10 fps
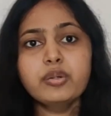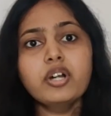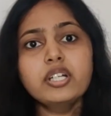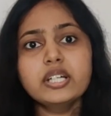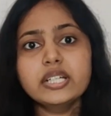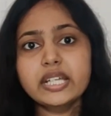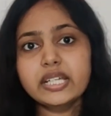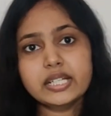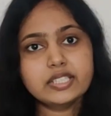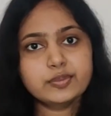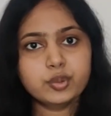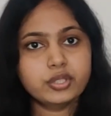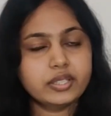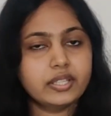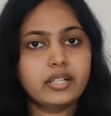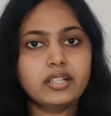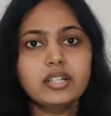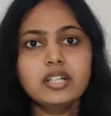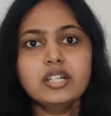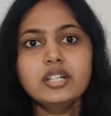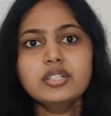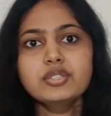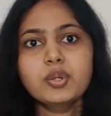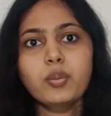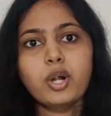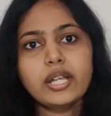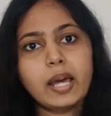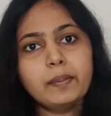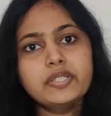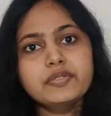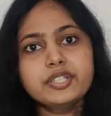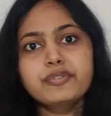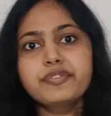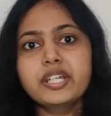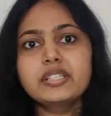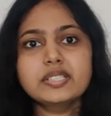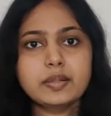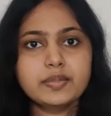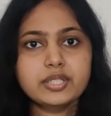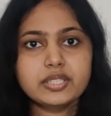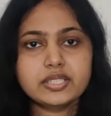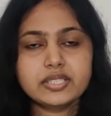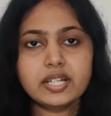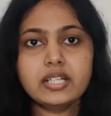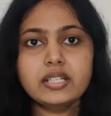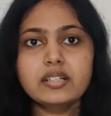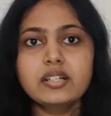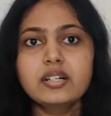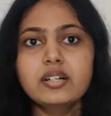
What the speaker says: cannot take credits more than that. So what happens when you fail a subject is that